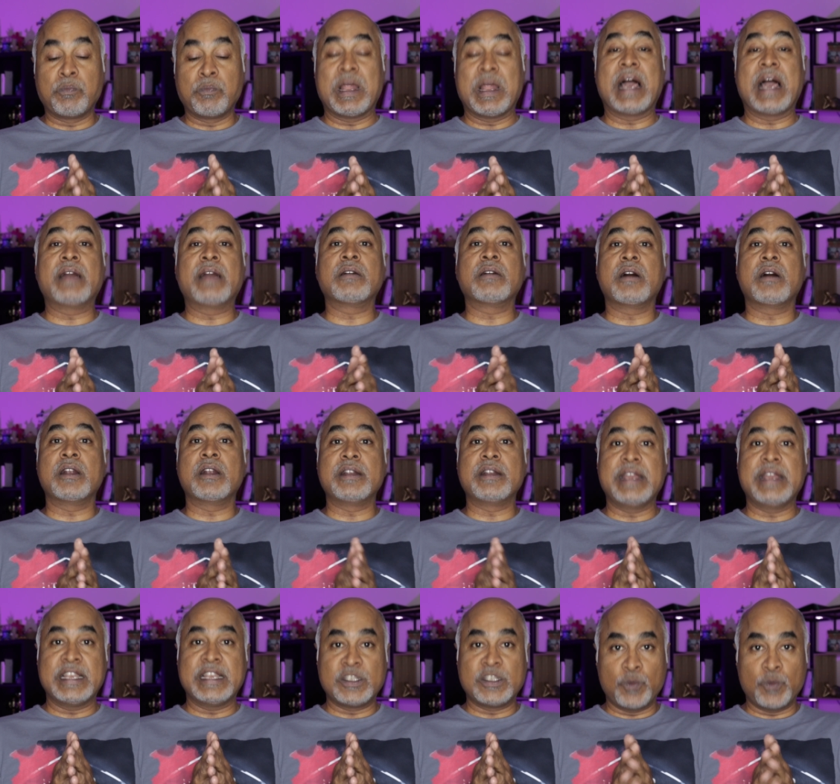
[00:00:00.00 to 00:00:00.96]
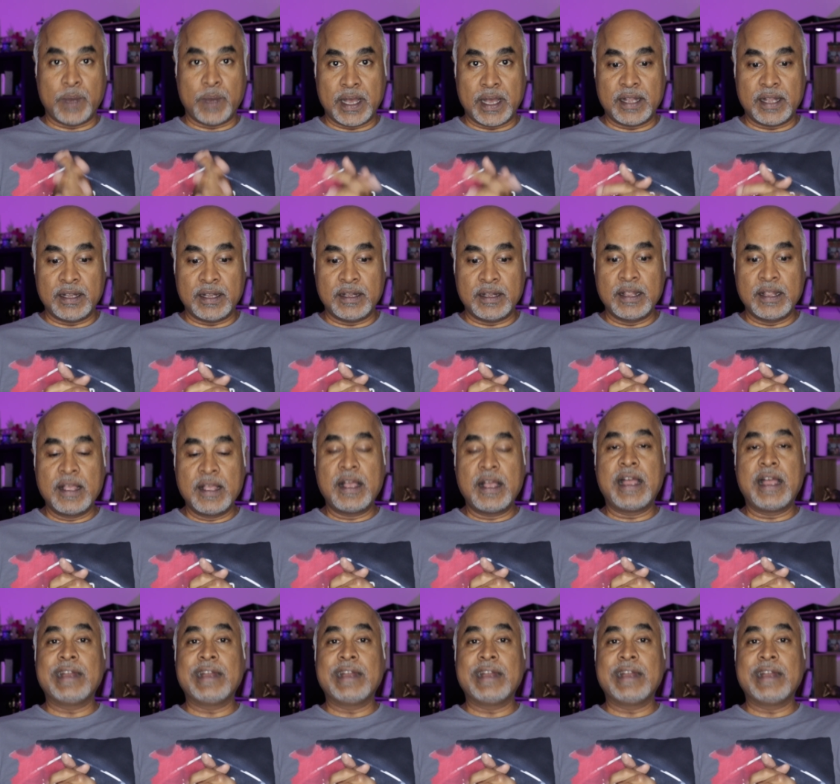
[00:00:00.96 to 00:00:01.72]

plan our days well